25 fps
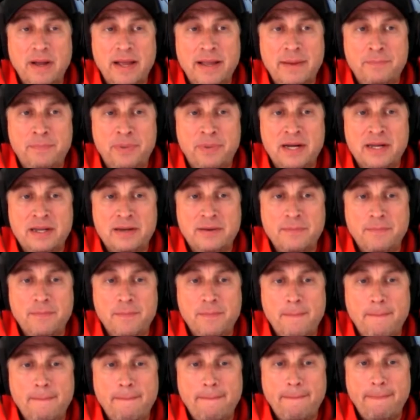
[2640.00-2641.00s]
But
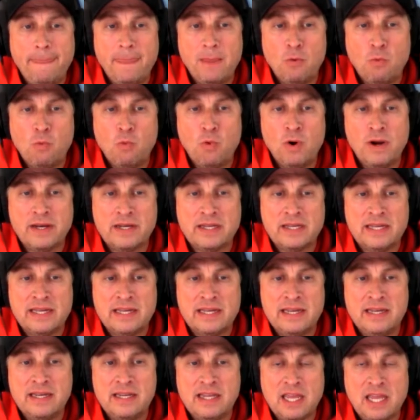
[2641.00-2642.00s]
what
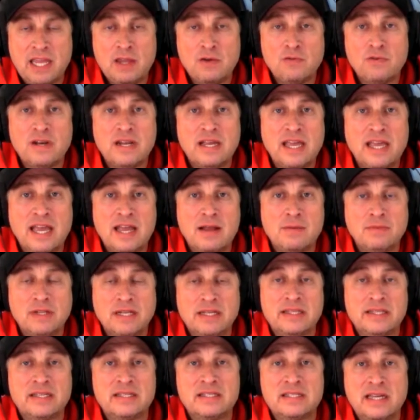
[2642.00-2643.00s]
can even a game
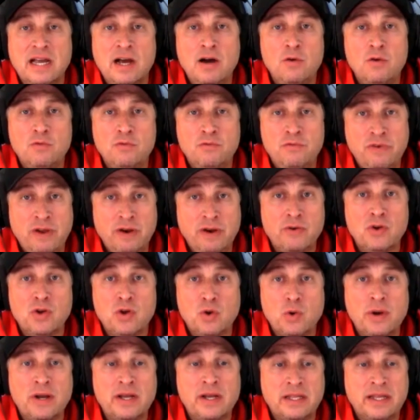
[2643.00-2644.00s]
like this out very
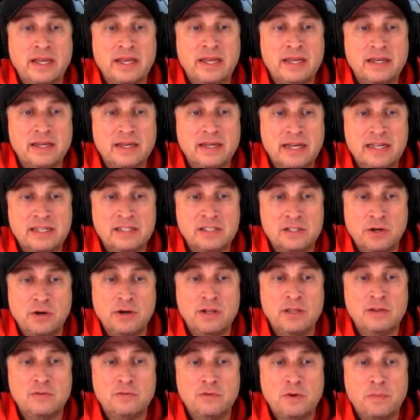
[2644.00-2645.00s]
quickly is
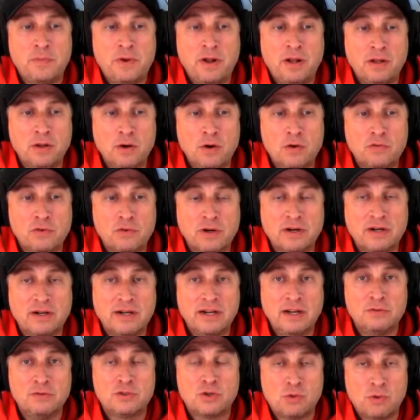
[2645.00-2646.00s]
turning the football over.
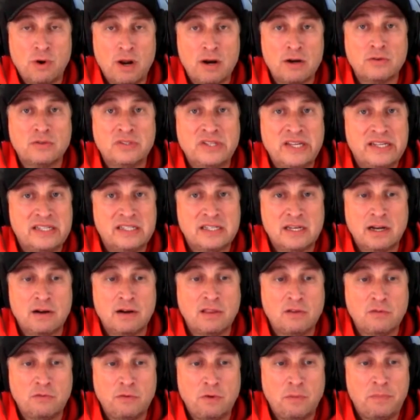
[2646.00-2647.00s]
If Toronto takes care
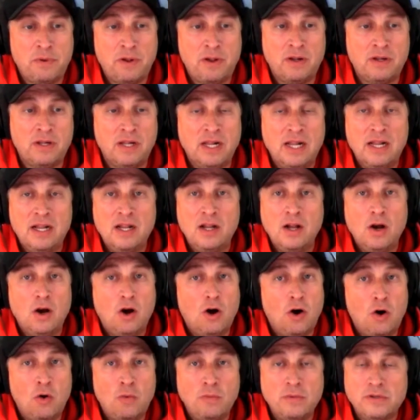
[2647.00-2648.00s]
of the football,
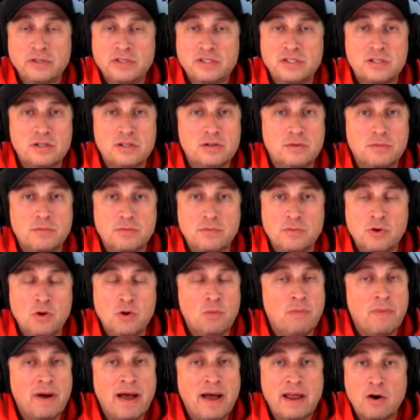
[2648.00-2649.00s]
almost no
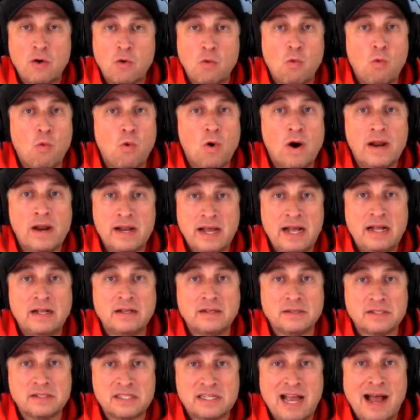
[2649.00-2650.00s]
matter what
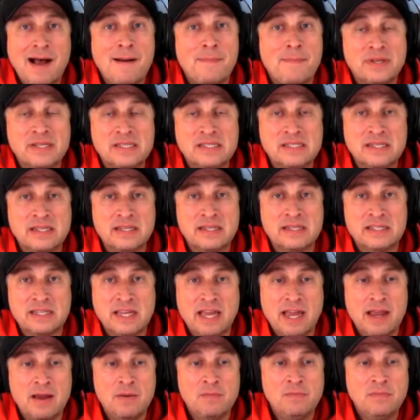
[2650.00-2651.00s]
else happens in this
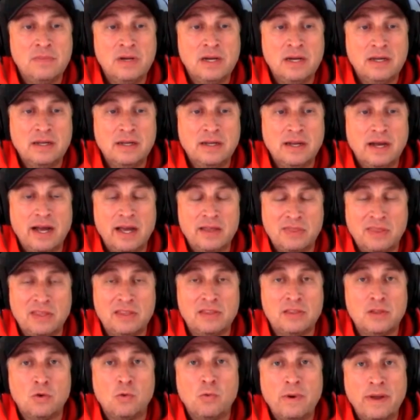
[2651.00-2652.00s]
game, I
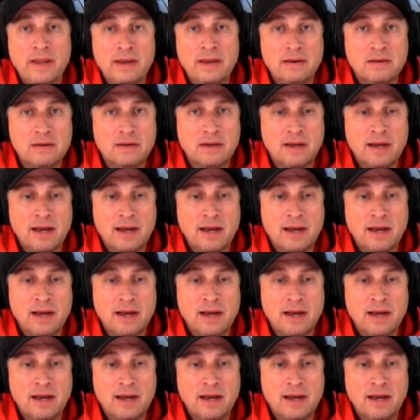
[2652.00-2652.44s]
think they'll win.